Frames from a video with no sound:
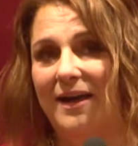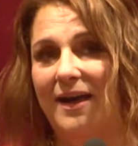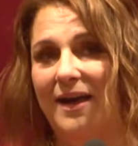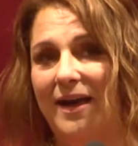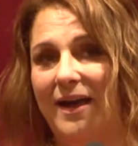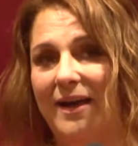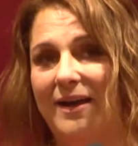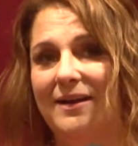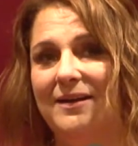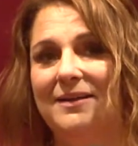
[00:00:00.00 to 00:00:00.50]

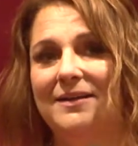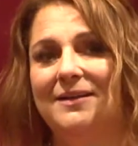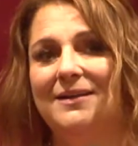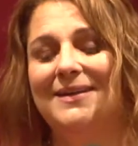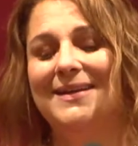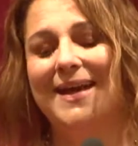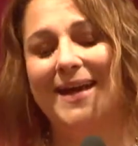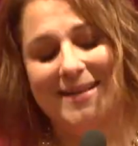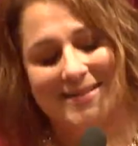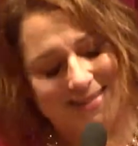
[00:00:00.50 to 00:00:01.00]
I,
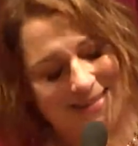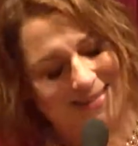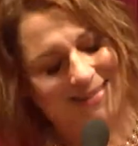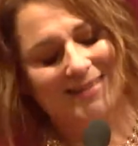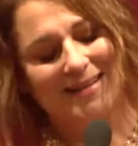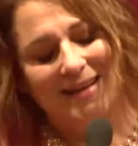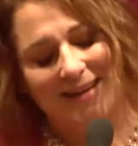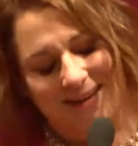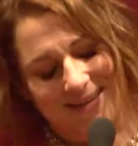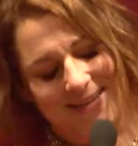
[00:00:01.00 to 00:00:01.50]
yes,
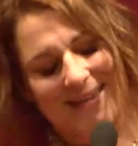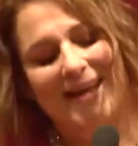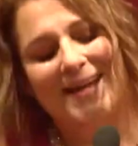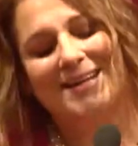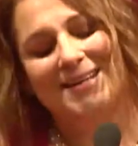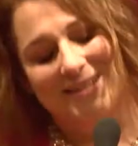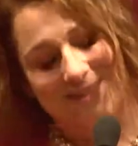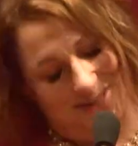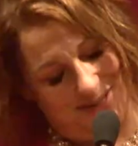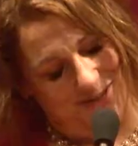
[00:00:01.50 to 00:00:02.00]

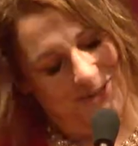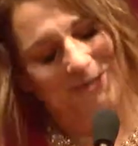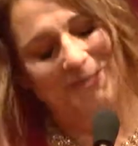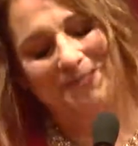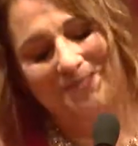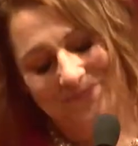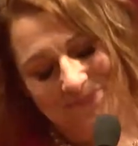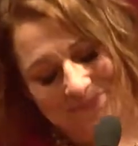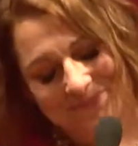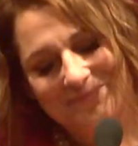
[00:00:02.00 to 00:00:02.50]
thank you.
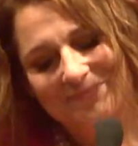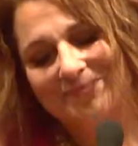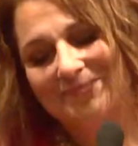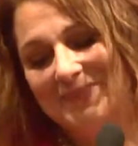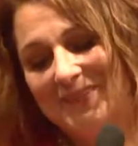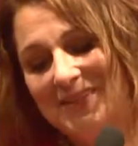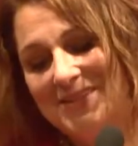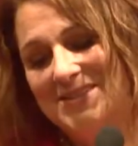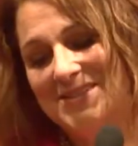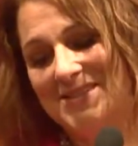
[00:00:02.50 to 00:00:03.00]

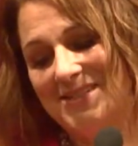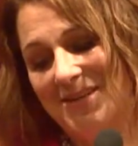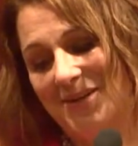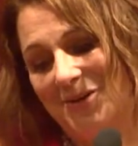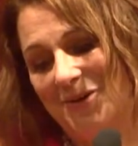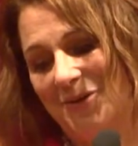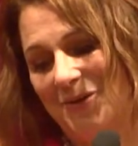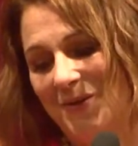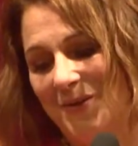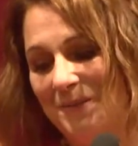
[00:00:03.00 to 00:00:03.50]

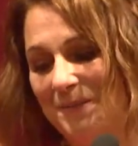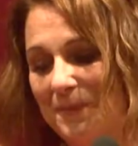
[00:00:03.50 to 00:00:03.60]
So,